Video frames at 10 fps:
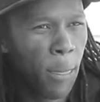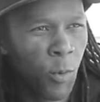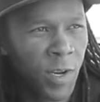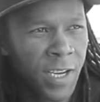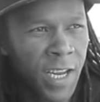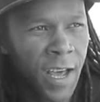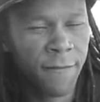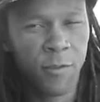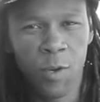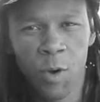we didn't
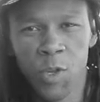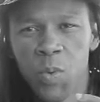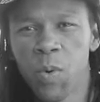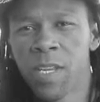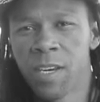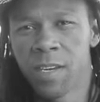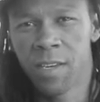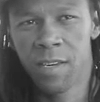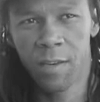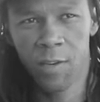have your
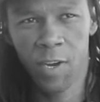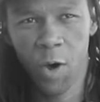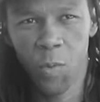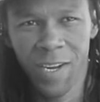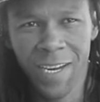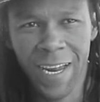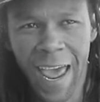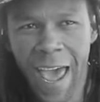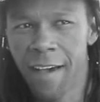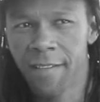Twitters, we didn't
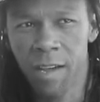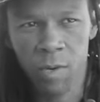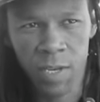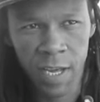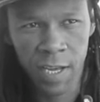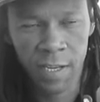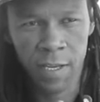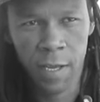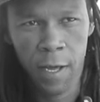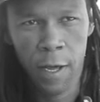have those
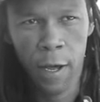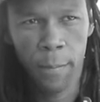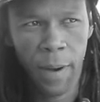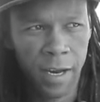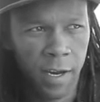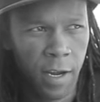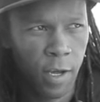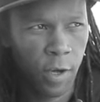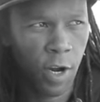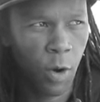things, but
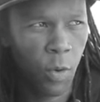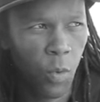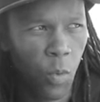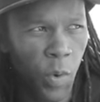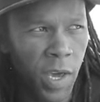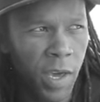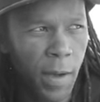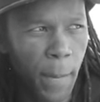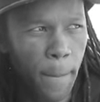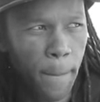we
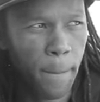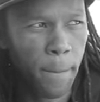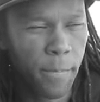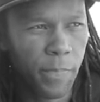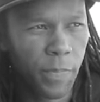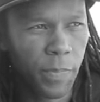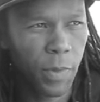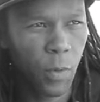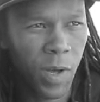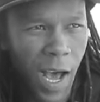
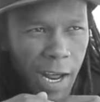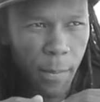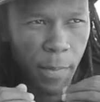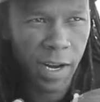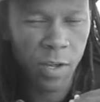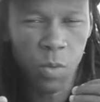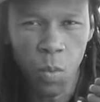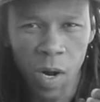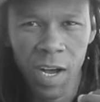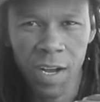kind of made it
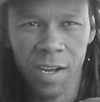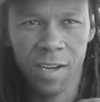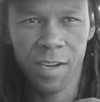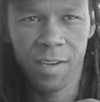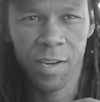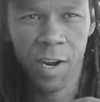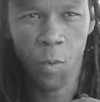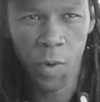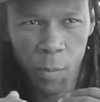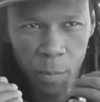work.
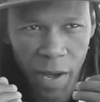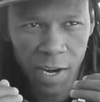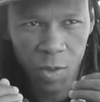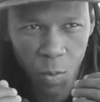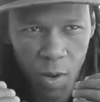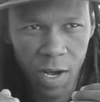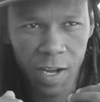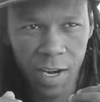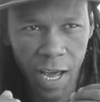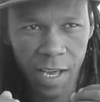We made it
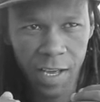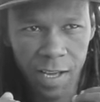work. Like